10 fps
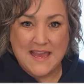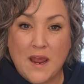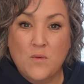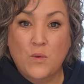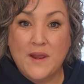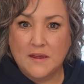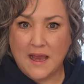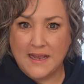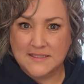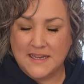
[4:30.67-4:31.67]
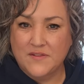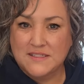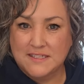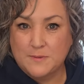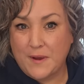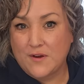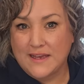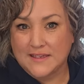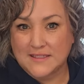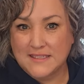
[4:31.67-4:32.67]
What I realized in this
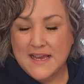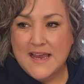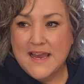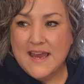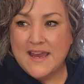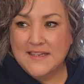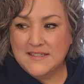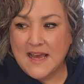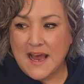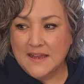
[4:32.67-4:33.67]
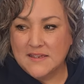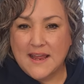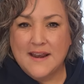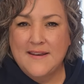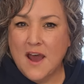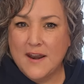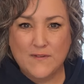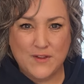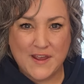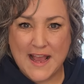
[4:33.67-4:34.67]
experience is that not
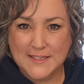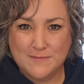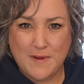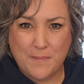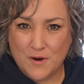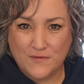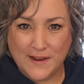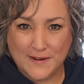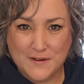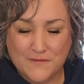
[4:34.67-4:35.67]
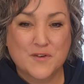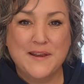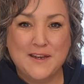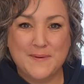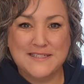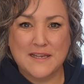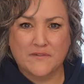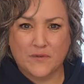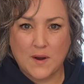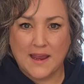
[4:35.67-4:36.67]
everything has to be perfect for me to be
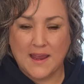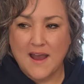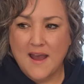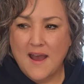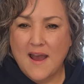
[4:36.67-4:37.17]
set free.